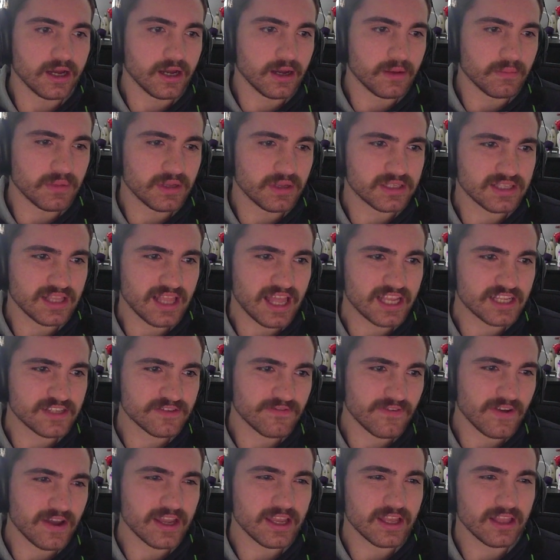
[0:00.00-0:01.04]
His
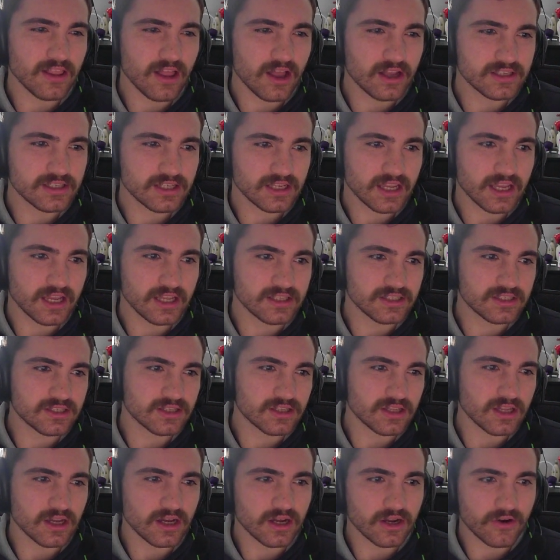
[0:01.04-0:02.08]
last fight he lost
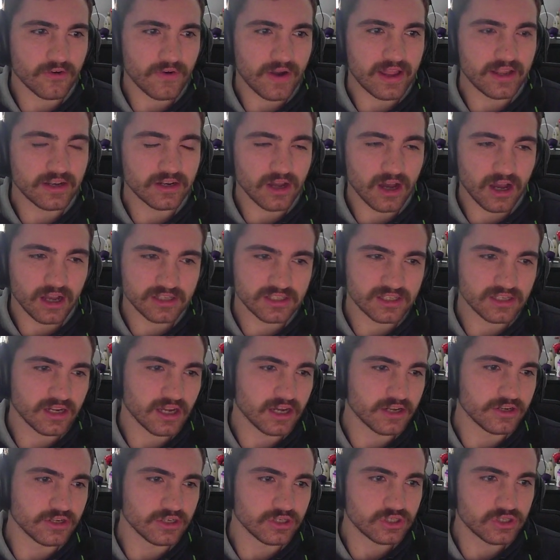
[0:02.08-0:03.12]
against Grant Dawson,
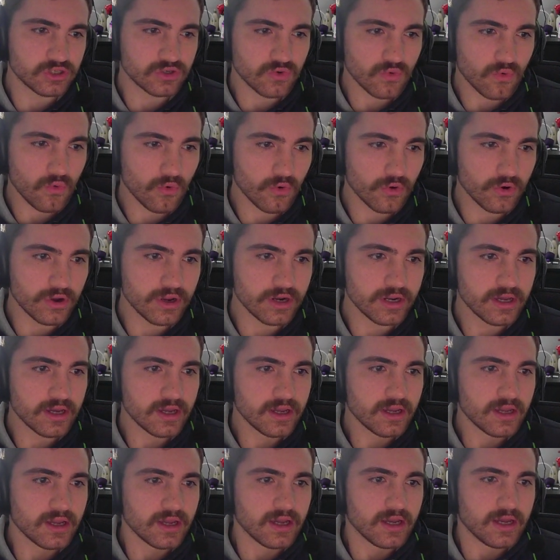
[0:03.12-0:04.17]
got destroyed,
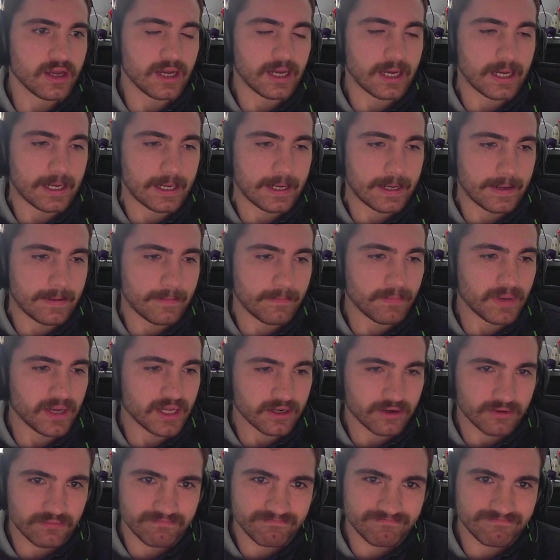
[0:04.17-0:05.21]

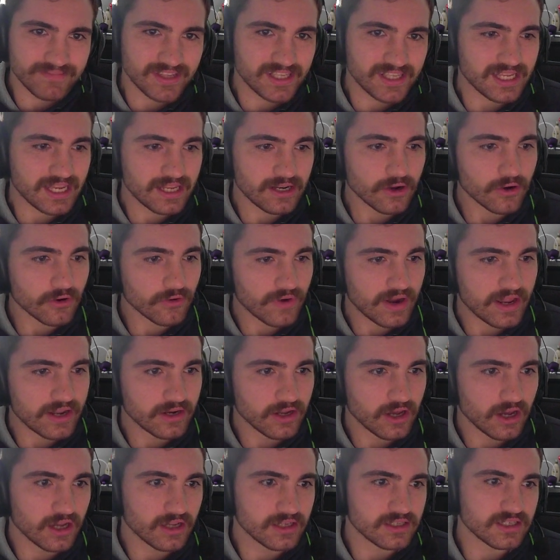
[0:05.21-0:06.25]
but this ain't no Grant
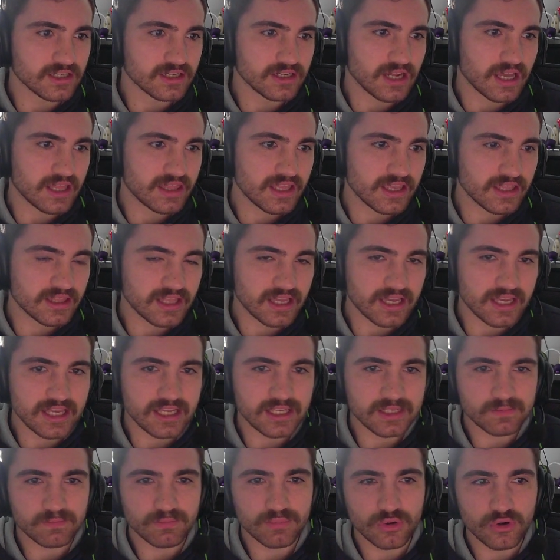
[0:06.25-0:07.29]
Dawson. I think that
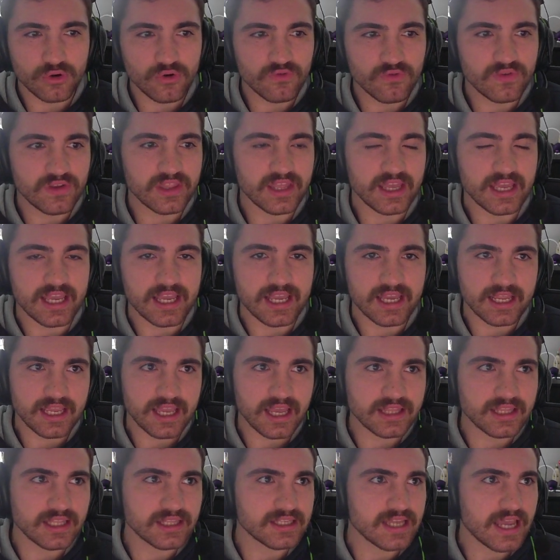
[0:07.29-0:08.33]
he's proven that he can
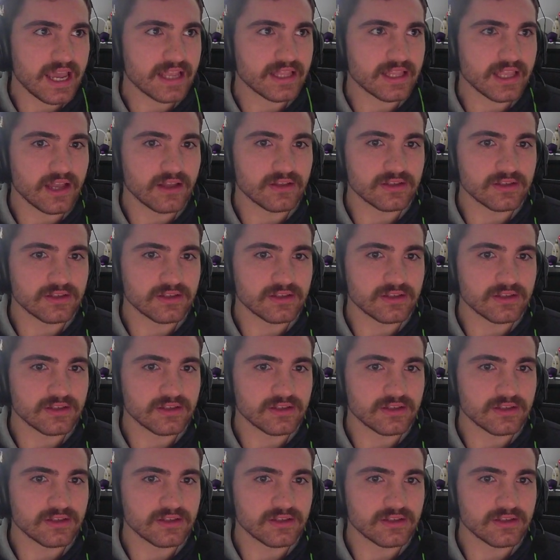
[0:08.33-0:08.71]
get the takedowns